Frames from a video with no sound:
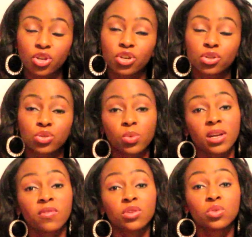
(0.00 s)
So you could do
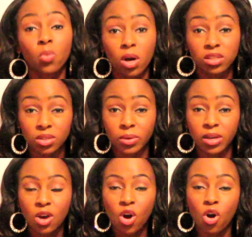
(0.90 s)
whatever you want to
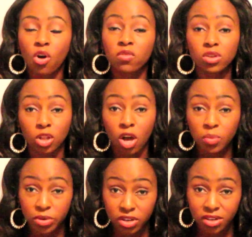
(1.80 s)
it over a
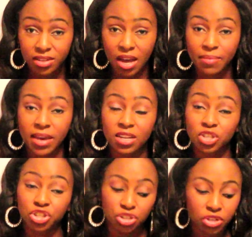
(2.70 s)
long period of time, and
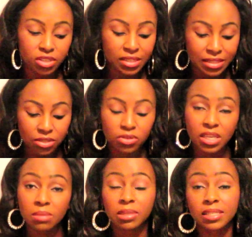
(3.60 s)
it should still
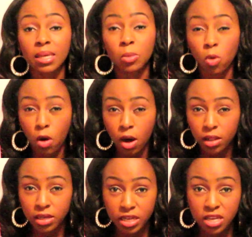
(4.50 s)
keep the same
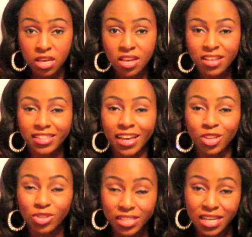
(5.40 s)
quality that
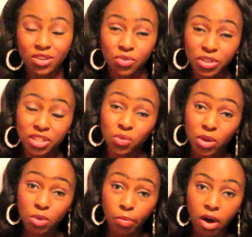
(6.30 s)
you did originally
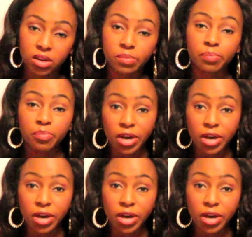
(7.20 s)
when you bought it.